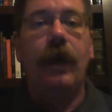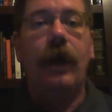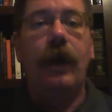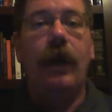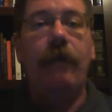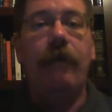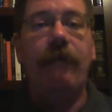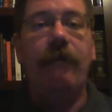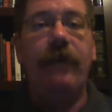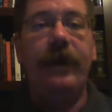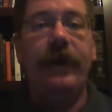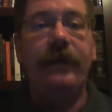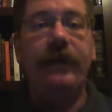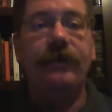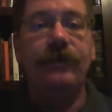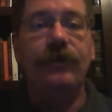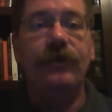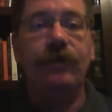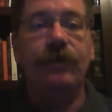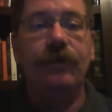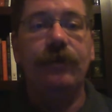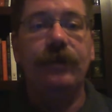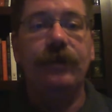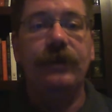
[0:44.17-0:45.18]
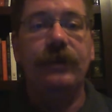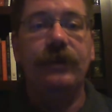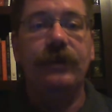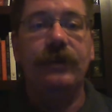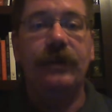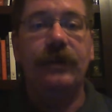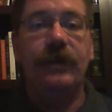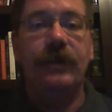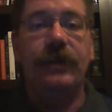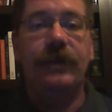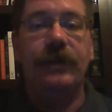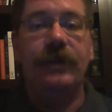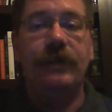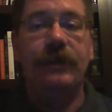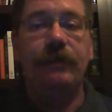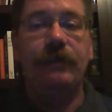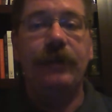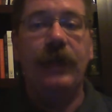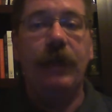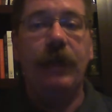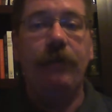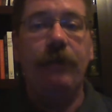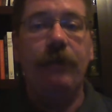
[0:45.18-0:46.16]
VitalSource is
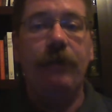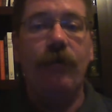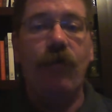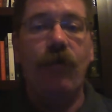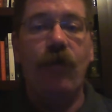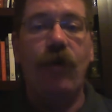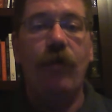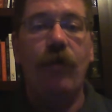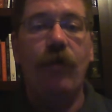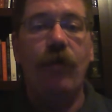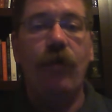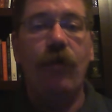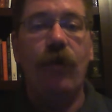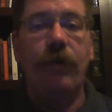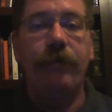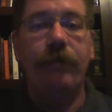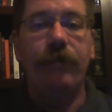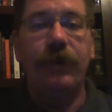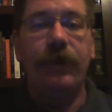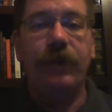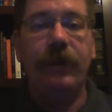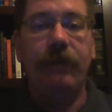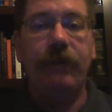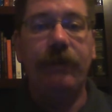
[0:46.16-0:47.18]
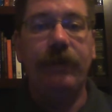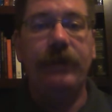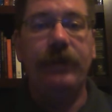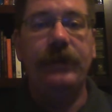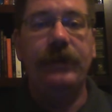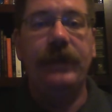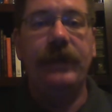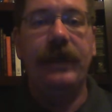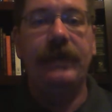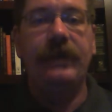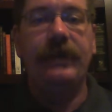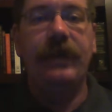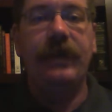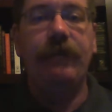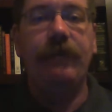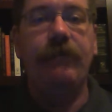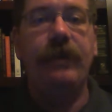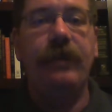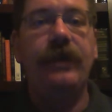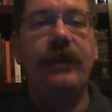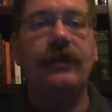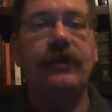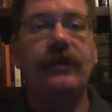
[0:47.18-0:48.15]
becoming more and more prevalent as a
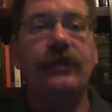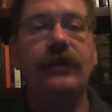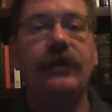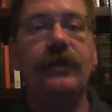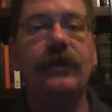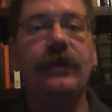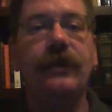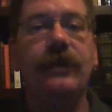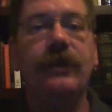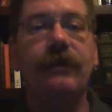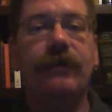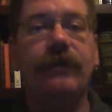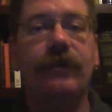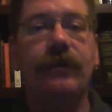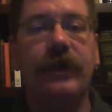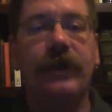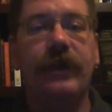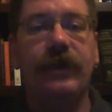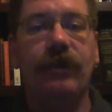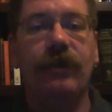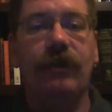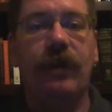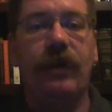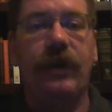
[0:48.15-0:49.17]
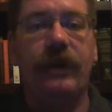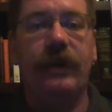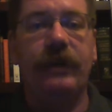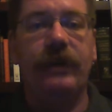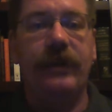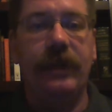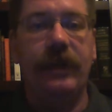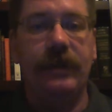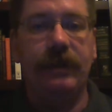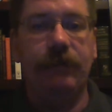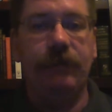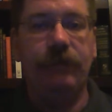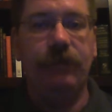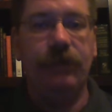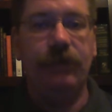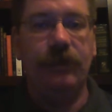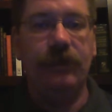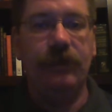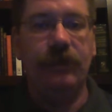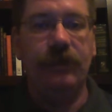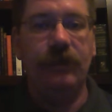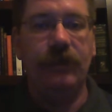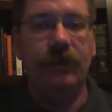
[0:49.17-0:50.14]
means to deliver electronic
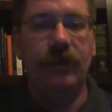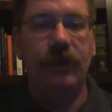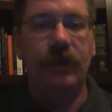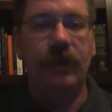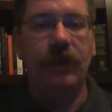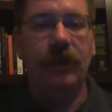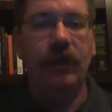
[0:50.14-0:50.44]
textbooks.